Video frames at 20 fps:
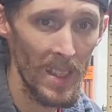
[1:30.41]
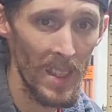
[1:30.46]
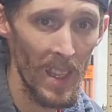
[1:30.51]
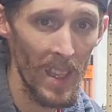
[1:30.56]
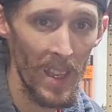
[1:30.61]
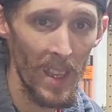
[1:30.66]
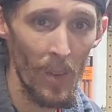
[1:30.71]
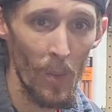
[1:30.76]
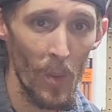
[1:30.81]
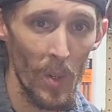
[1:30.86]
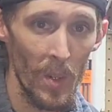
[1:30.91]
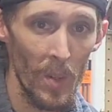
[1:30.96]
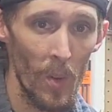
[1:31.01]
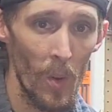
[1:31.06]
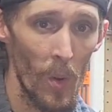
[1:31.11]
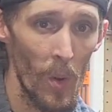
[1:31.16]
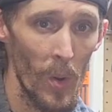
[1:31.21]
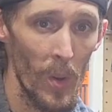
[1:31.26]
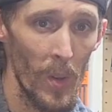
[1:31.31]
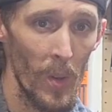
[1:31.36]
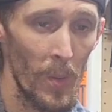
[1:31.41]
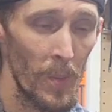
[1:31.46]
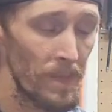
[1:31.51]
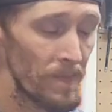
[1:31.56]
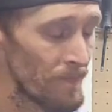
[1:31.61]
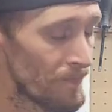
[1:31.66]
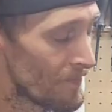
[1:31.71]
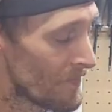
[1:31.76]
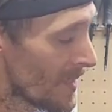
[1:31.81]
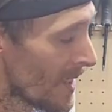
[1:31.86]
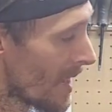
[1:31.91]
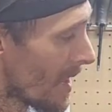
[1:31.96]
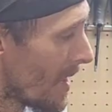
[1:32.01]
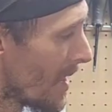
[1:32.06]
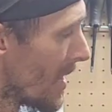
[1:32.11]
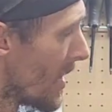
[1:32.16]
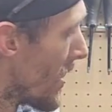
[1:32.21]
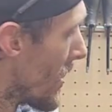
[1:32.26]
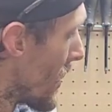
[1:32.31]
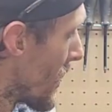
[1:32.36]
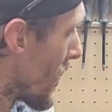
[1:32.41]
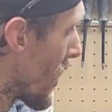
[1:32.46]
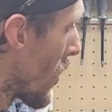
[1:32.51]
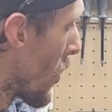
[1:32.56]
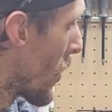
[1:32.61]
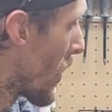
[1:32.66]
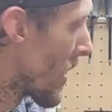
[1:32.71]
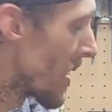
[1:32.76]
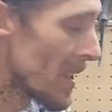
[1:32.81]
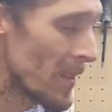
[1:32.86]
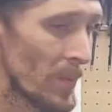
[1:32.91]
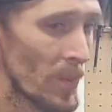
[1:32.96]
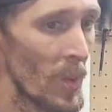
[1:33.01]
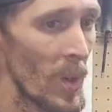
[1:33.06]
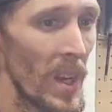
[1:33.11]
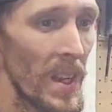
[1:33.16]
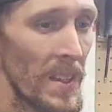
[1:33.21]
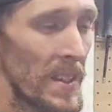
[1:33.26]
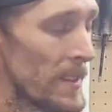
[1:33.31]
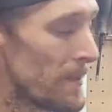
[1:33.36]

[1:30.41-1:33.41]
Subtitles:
thing wasn't oil. So we didn't run